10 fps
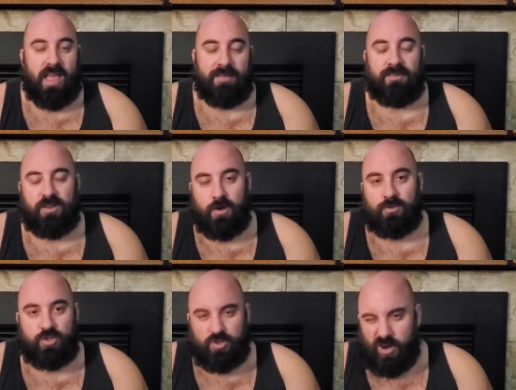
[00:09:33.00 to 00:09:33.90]
I haven't
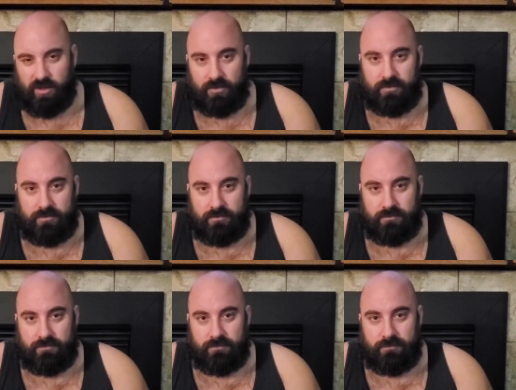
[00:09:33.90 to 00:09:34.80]
known struggle,
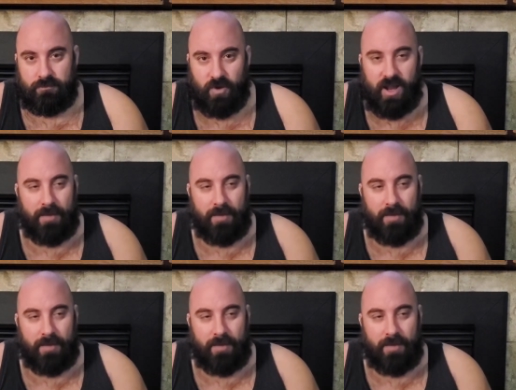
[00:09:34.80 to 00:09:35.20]
right?